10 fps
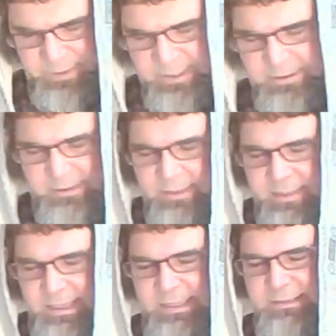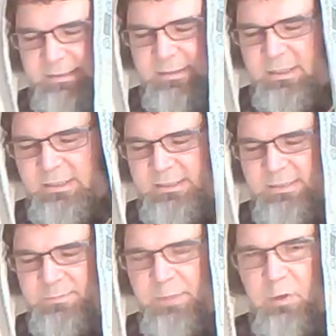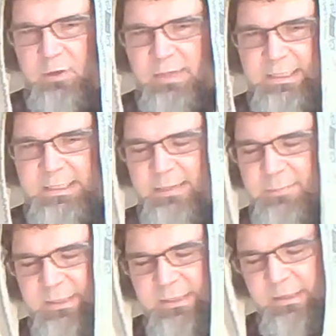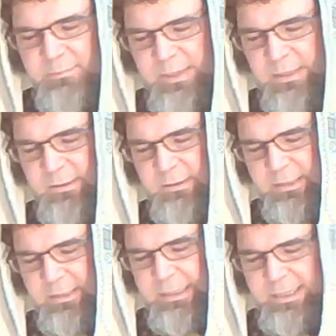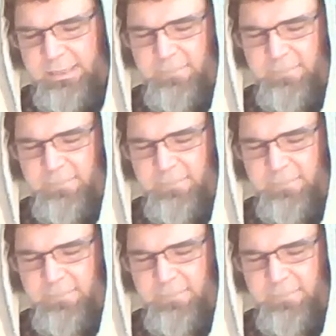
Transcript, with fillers: Peter had. Let's be more like the emissary Peter today.